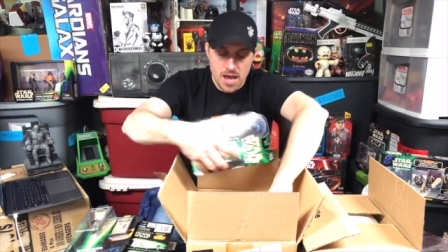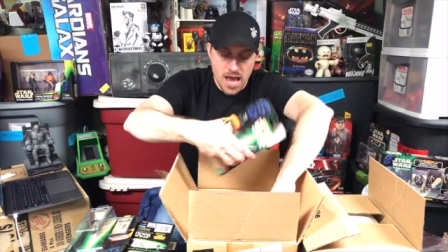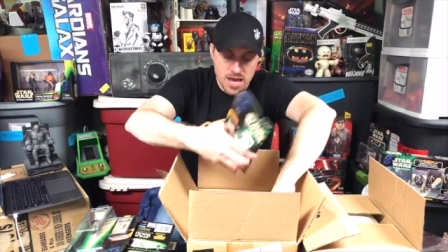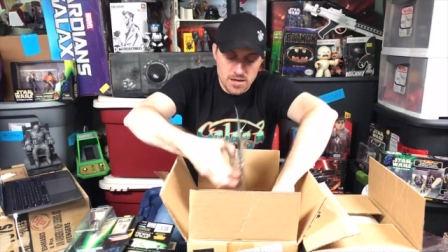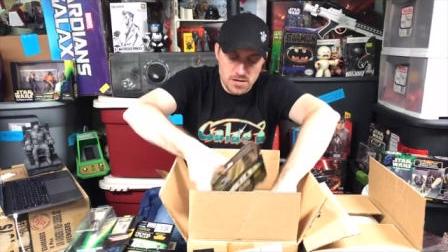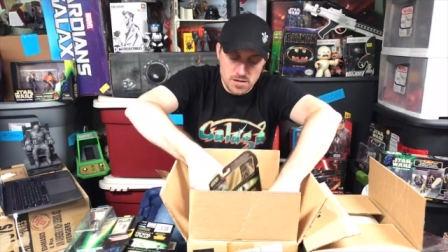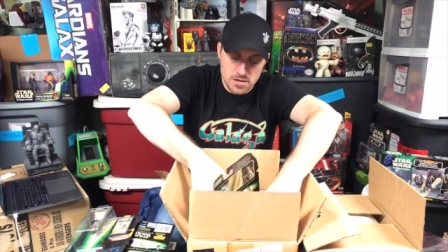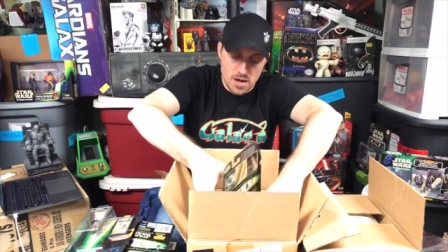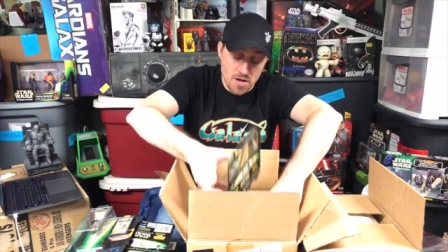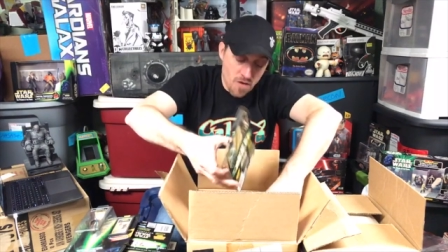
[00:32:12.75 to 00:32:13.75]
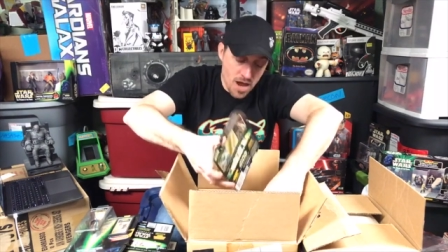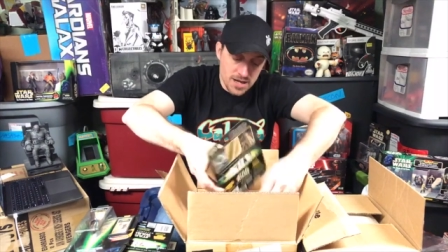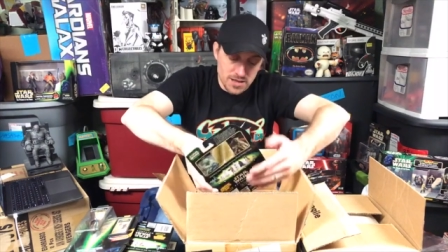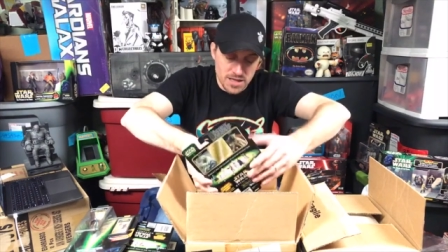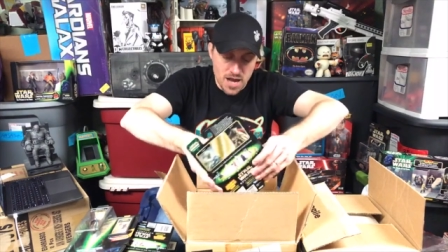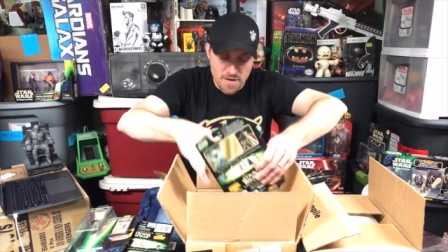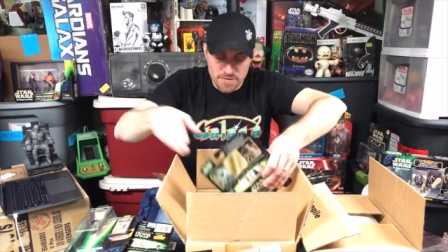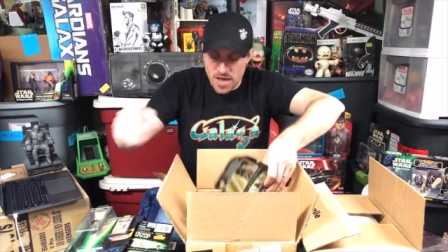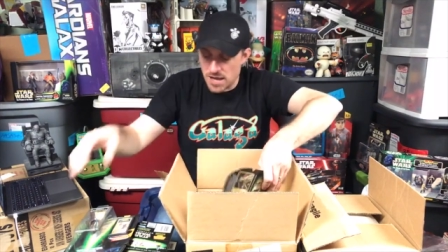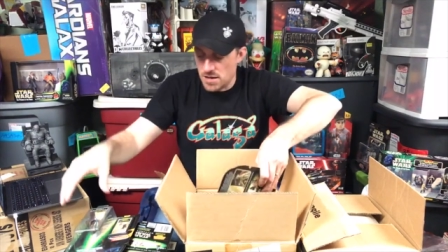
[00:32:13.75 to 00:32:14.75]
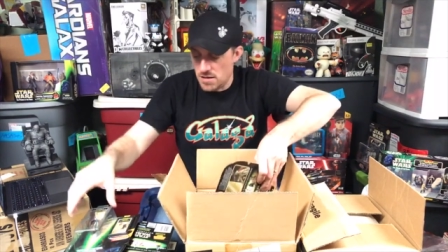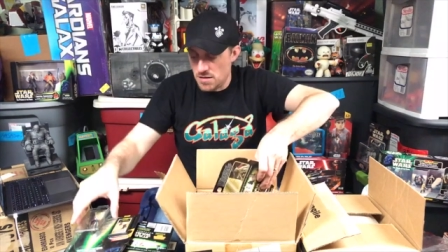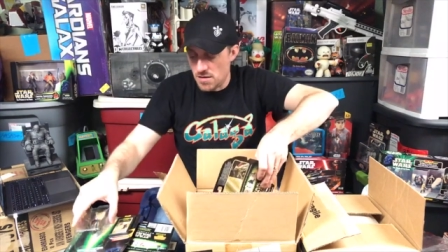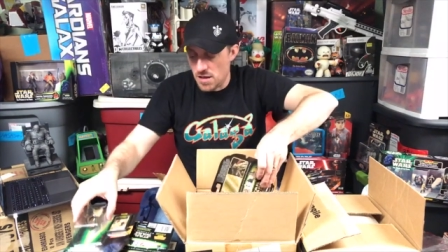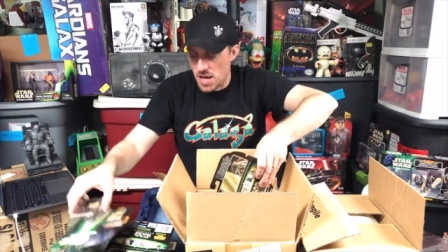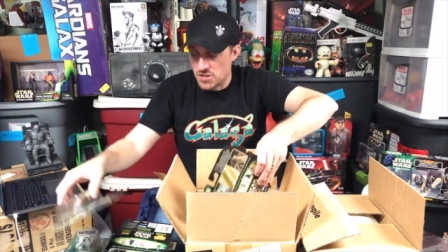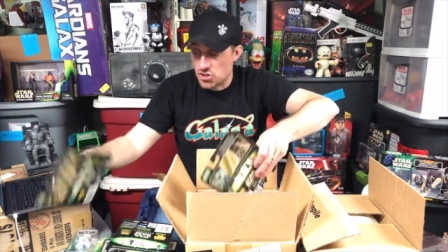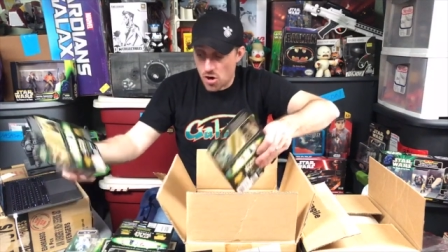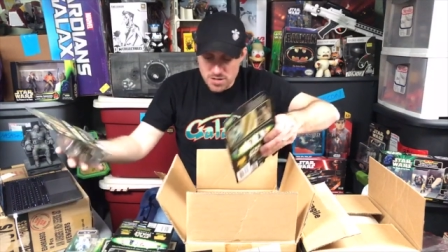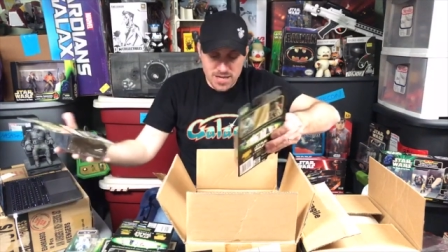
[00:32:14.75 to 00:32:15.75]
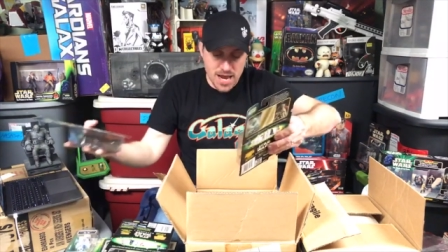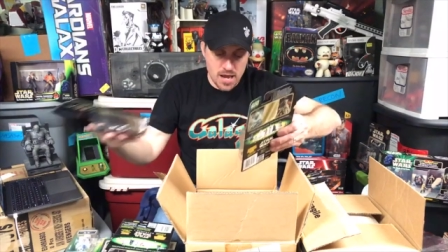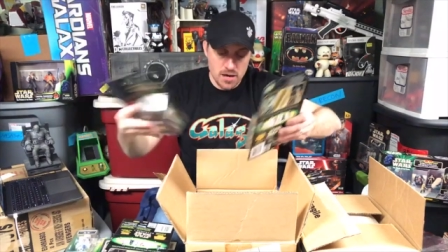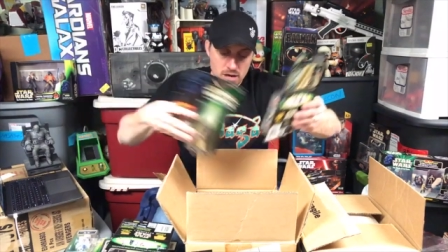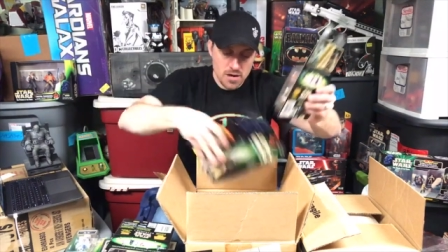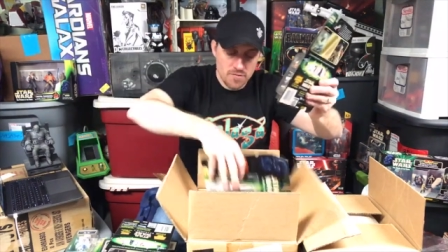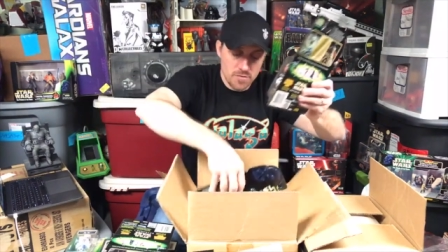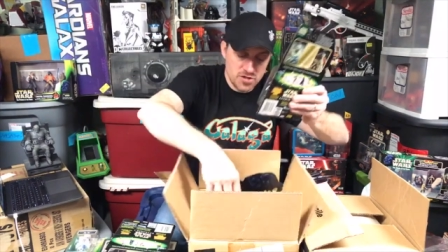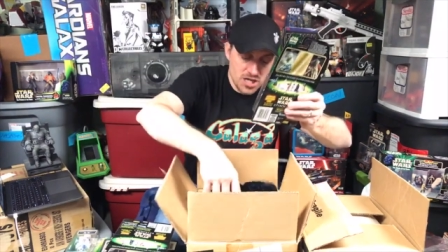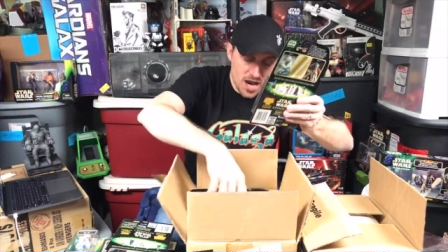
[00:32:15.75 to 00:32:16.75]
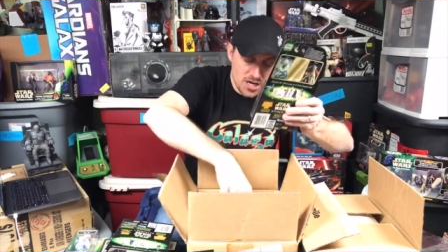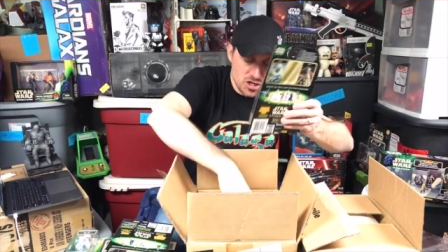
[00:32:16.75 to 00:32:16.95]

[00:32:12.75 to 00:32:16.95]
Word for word: And ironically enough, like Zartan from G.I.